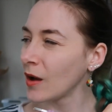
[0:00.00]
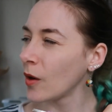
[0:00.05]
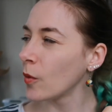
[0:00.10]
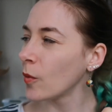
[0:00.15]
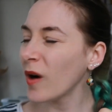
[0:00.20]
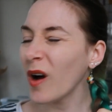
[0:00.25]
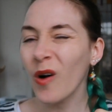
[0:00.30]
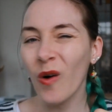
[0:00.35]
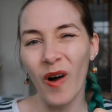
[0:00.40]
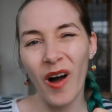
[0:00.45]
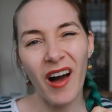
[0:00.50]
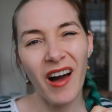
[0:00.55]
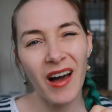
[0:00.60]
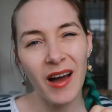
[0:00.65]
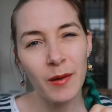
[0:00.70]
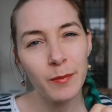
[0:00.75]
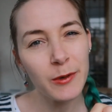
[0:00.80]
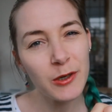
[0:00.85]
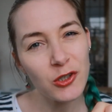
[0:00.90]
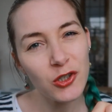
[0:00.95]
not
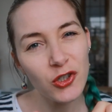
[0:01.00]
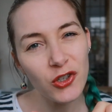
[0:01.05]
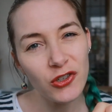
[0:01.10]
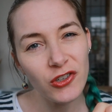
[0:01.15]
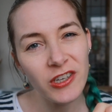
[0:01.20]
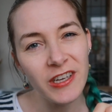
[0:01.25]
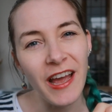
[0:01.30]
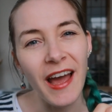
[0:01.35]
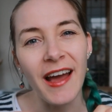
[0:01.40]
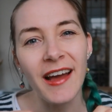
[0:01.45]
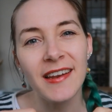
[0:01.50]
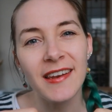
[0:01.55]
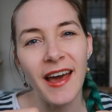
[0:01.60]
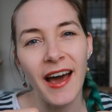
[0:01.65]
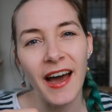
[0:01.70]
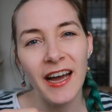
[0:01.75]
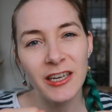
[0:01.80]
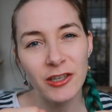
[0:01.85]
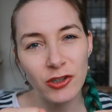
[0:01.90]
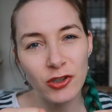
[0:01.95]
sure yet.
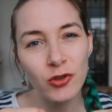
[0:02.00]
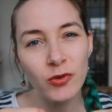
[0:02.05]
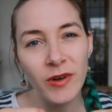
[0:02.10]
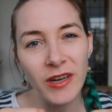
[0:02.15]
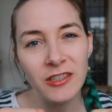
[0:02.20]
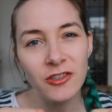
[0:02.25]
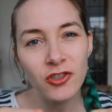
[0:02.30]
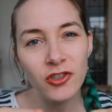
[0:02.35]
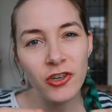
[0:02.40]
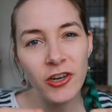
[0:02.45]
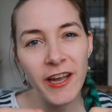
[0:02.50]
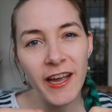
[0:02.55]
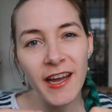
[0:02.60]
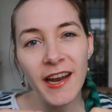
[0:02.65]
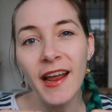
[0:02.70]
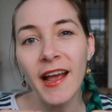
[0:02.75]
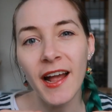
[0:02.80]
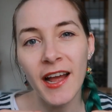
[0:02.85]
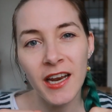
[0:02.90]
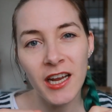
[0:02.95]
I do enjoy
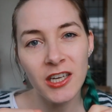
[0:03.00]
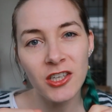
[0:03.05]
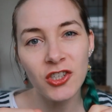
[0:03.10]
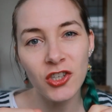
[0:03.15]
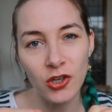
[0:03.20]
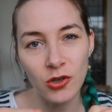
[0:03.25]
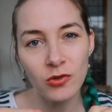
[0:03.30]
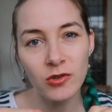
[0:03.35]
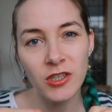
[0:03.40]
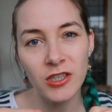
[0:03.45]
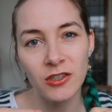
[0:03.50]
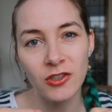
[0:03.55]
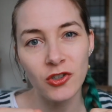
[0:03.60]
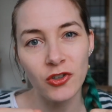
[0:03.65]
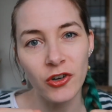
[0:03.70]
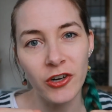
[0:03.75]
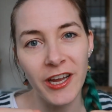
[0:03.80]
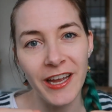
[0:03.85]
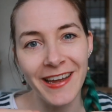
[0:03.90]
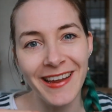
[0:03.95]
it and I don't
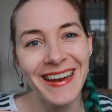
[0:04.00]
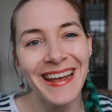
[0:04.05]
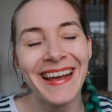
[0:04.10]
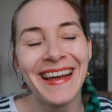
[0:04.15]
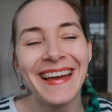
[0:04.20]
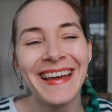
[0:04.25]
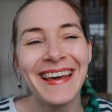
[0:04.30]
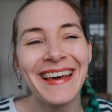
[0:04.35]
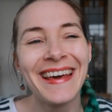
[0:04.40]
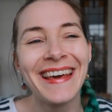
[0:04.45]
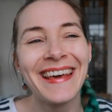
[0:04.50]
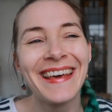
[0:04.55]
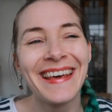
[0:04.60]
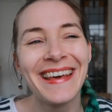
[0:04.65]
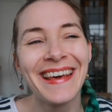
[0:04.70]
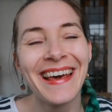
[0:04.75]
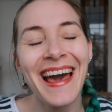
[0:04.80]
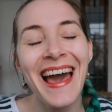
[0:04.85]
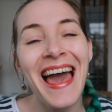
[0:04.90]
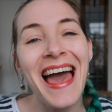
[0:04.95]
enjoy it.
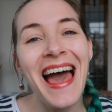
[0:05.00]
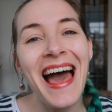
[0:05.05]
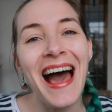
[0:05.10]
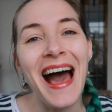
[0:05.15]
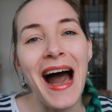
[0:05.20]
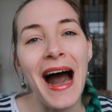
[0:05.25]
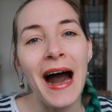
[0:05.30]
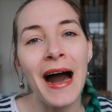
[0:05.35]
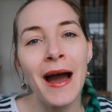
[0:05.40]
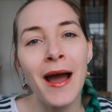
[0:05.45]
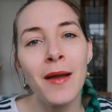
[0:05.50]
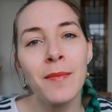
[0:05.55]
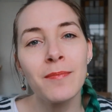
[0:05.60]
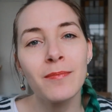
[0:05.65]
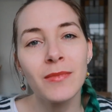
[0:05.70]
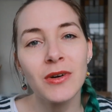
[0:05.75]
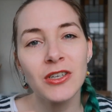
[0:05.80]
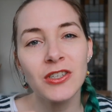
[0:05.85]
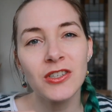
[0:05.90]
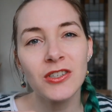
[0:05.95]
I'm
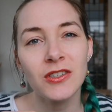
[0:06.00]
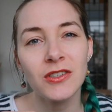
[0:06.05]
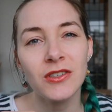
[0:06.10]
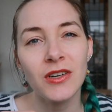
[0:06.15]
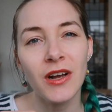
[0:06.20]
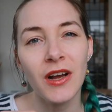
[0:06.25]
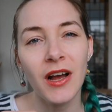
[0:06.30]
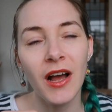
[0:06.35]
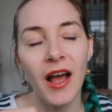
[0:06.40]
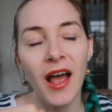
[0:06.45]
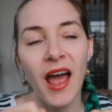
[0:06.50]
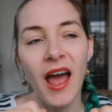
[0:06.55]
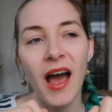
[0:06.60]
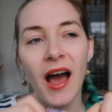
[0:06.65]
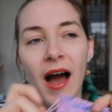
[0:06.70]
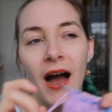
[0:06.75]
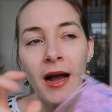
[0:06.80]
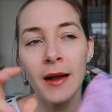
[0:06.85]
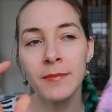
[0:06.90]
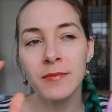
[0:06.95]

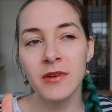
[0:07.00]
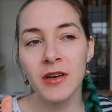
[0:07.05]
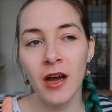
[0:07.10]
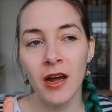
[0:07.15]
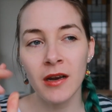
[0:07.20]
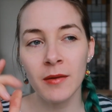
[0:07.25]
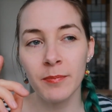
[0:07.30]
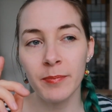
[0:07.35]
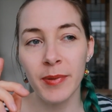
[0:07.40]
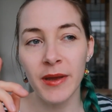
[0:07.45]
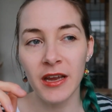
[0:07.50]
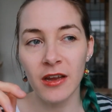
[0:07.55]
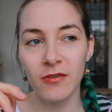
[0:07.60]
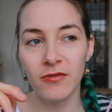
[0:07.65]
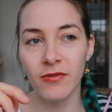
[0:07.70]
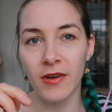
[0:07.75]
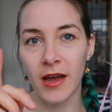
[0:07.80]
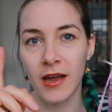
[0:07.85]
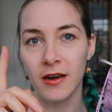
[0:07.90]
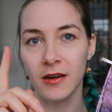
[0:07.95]
not a big
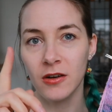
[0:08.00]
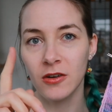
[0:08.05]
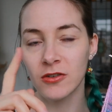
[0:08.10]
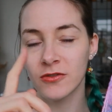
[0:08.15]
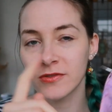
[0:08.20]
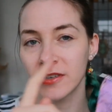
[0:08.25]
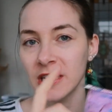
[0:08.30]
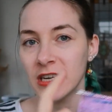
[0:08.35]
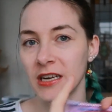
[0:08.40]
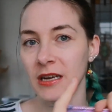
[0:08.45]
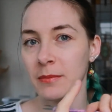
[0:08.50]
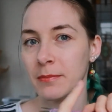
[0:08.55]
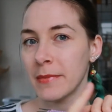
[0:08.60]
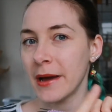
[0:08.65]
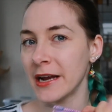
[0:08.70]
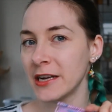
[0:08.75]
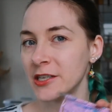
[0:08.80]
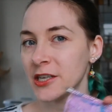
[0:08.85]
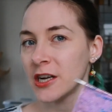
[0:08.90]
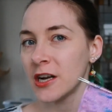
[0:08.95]
fan of knitting
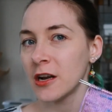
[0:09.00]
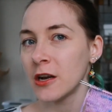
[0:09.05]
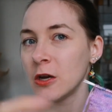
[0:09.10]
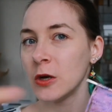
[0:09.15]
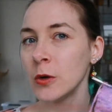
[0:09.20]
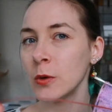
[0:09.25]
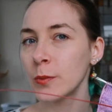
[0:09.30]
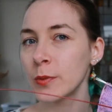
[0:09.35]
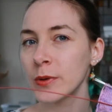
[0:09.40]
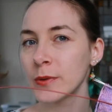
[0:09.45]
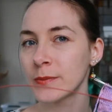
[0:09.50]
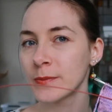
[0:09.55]
magic loop,